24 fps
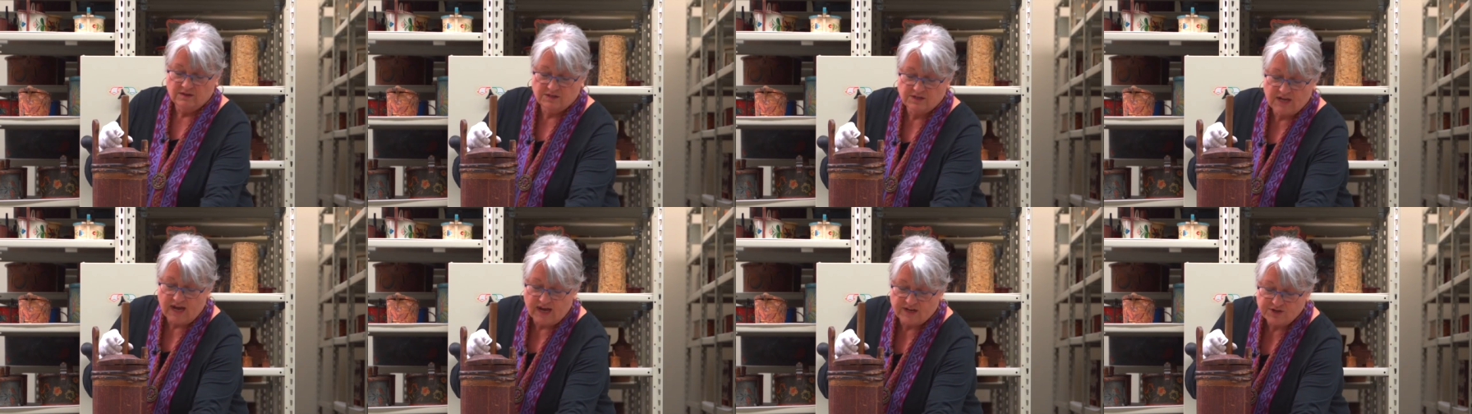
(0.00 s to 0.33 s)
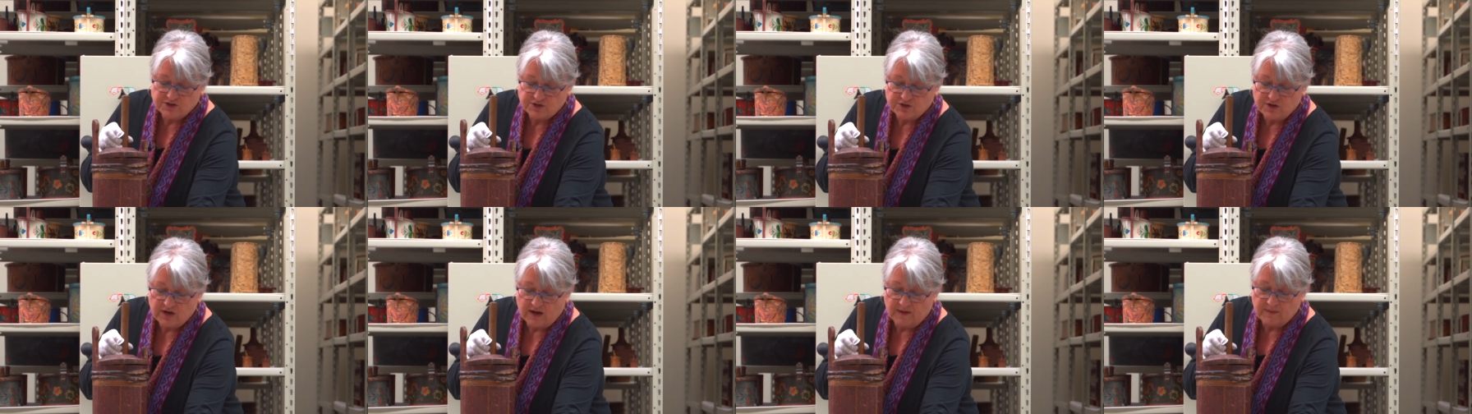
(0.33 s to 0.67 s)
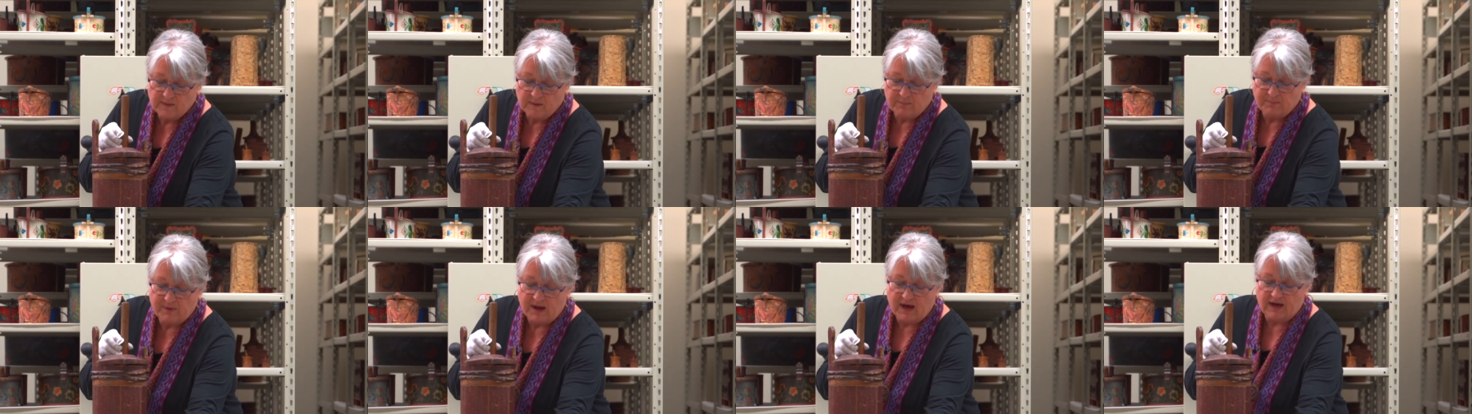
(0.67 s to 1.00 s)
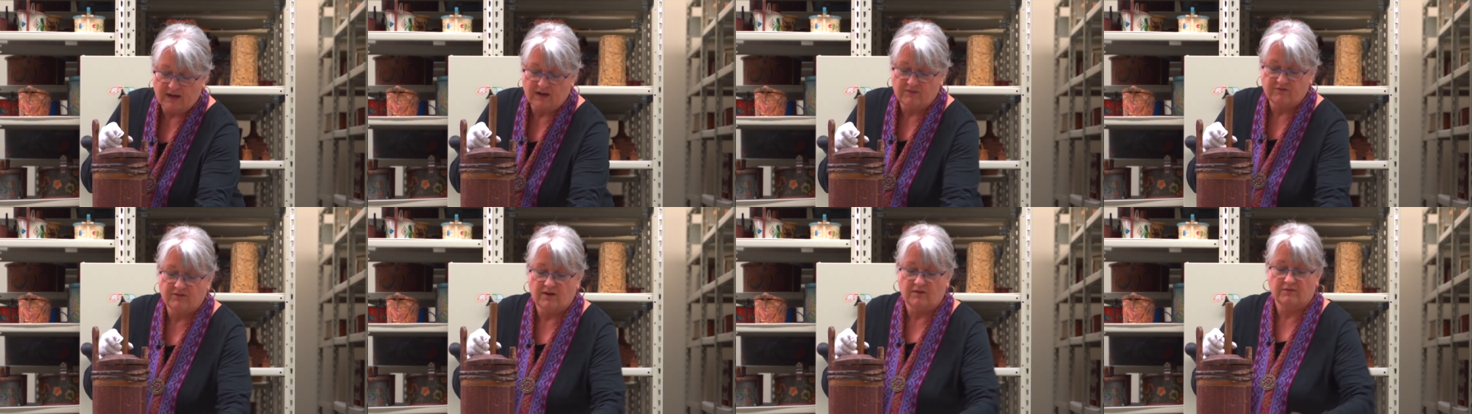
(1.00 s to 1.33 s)
dasher on the
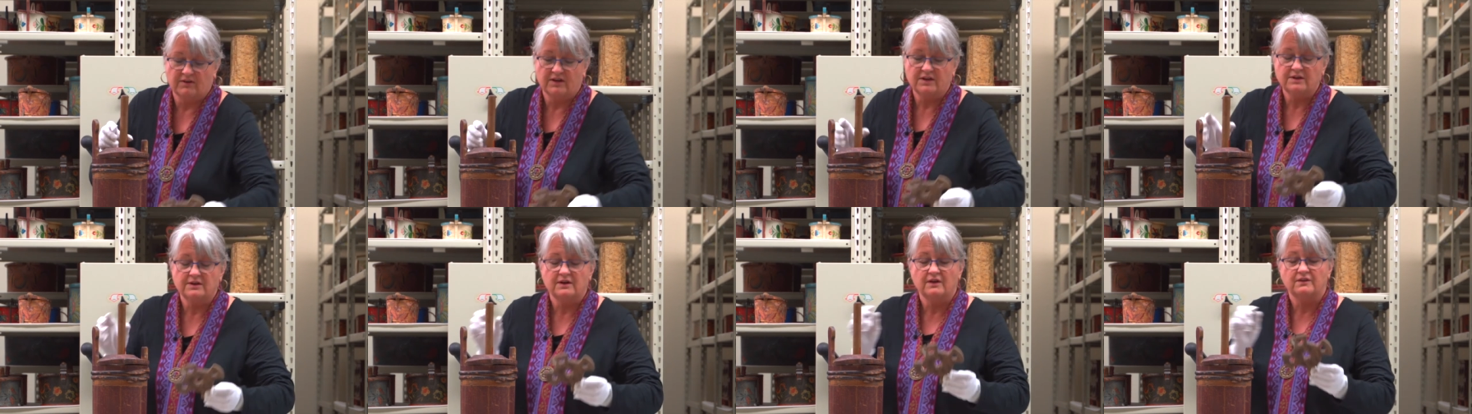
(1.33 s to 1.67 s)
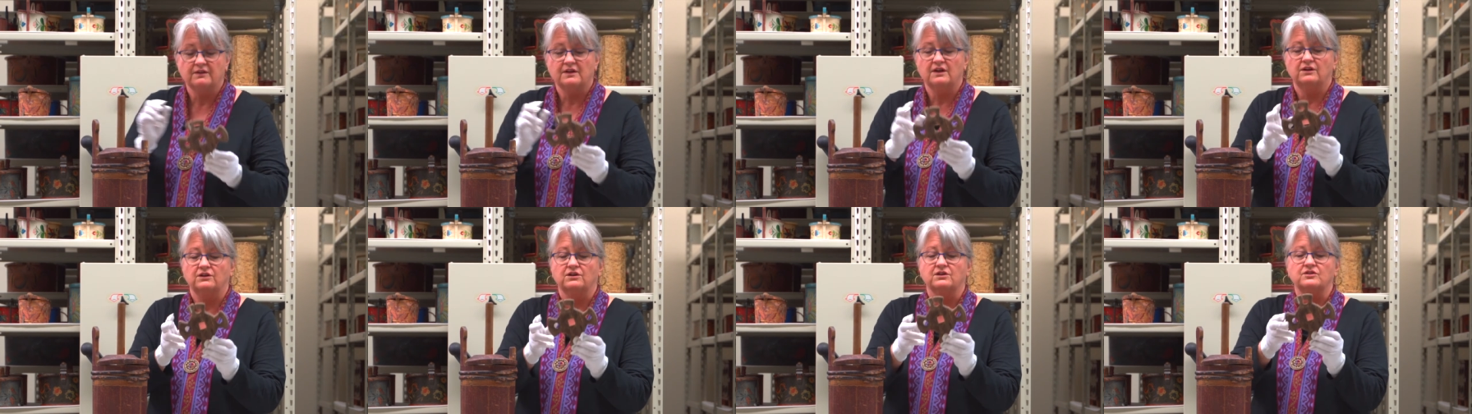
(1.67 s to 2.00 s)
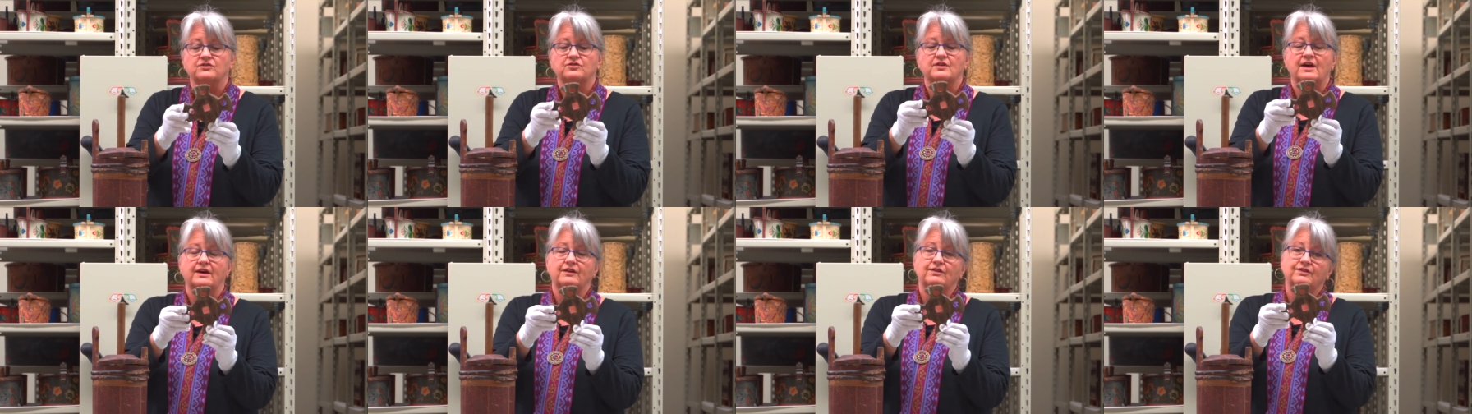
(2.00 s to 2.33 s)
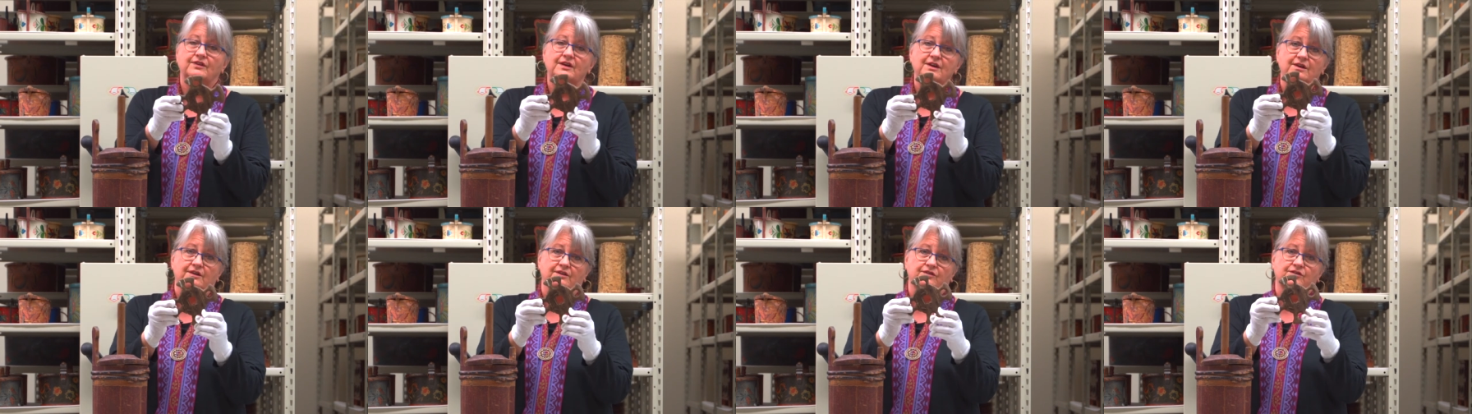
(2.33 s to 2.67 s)
bottom of it that looks like
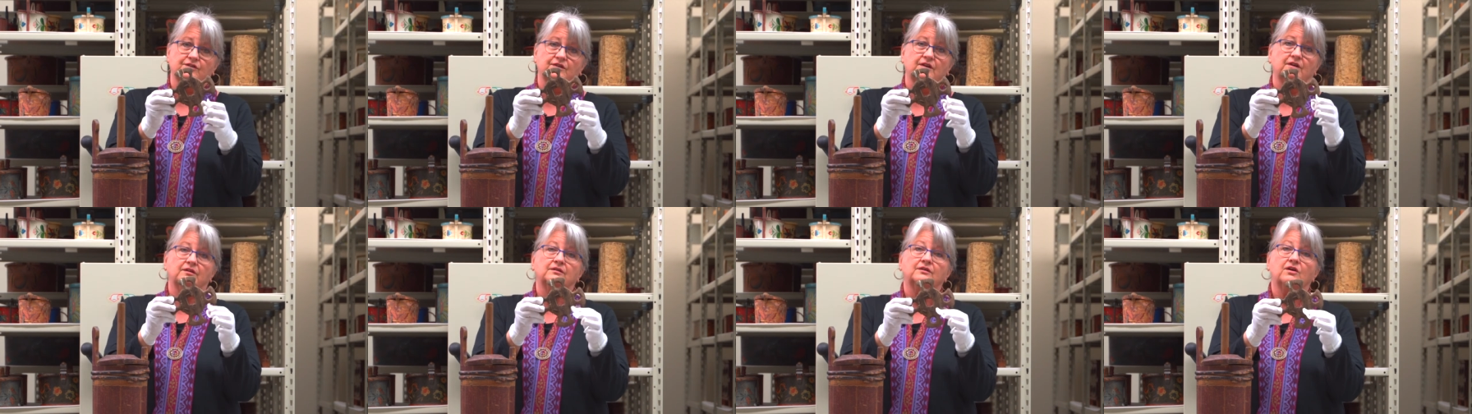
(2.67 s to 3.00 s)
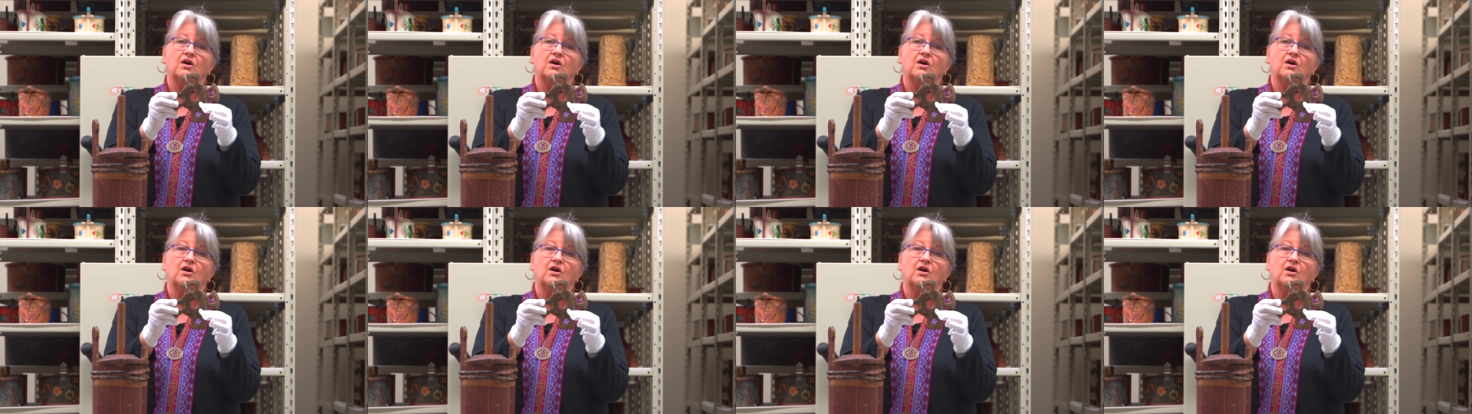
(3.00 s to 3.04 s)
this.